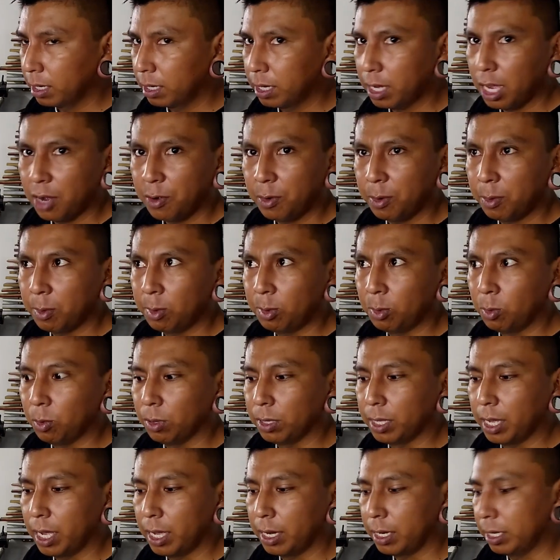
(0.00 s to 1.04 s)
can't remember
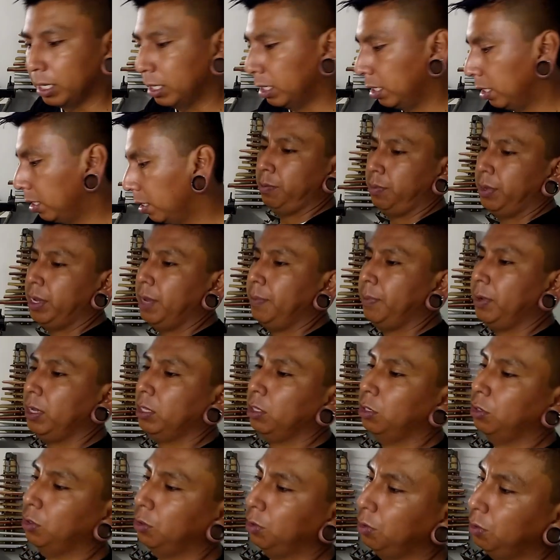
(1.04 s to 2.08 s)
what that is. But I
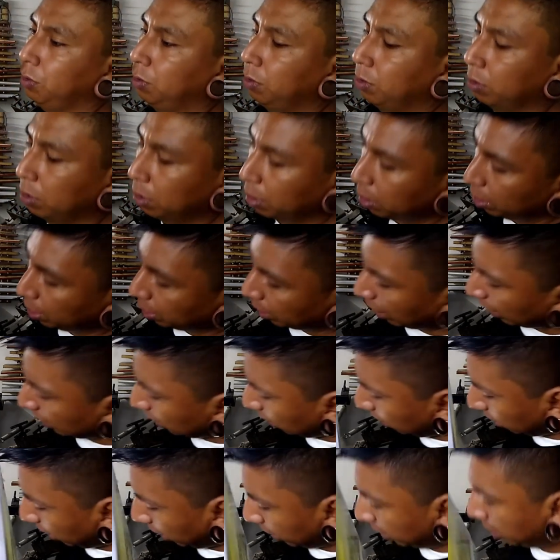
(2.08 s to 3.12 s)
bought 2. I
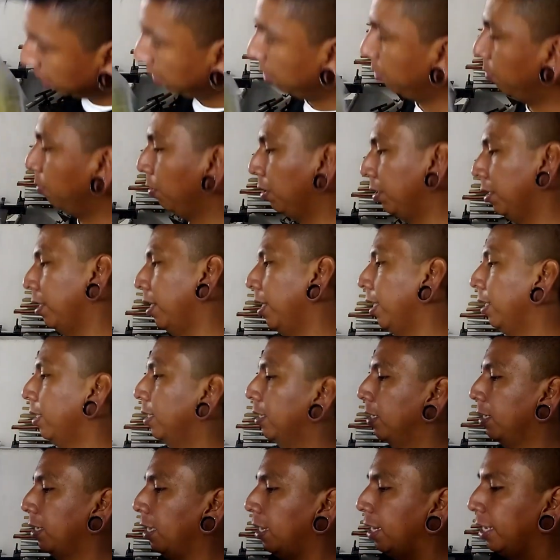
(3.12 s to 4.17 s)
actually like, where's it at?
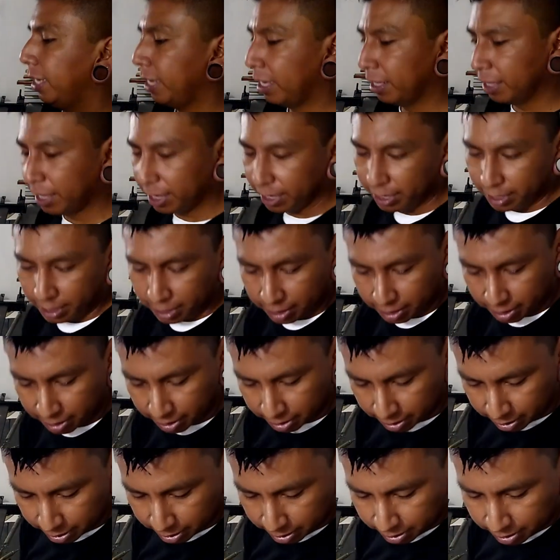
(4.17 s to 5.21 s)
I like how they
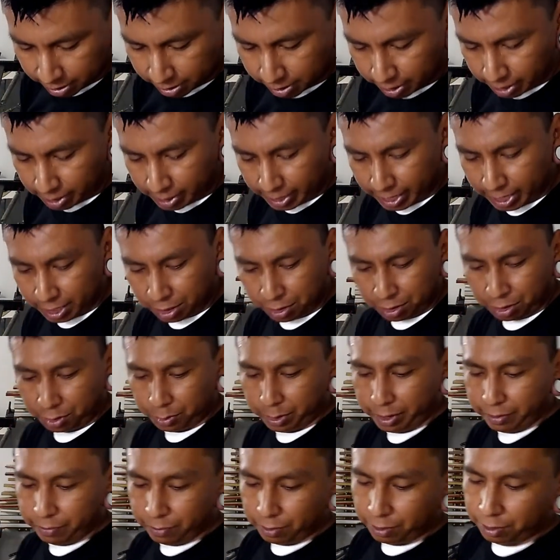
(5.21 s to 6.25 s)
laser
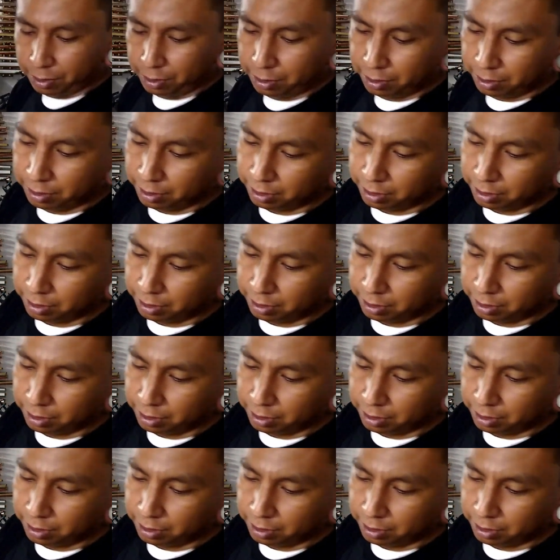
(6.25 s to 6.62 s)
engrave their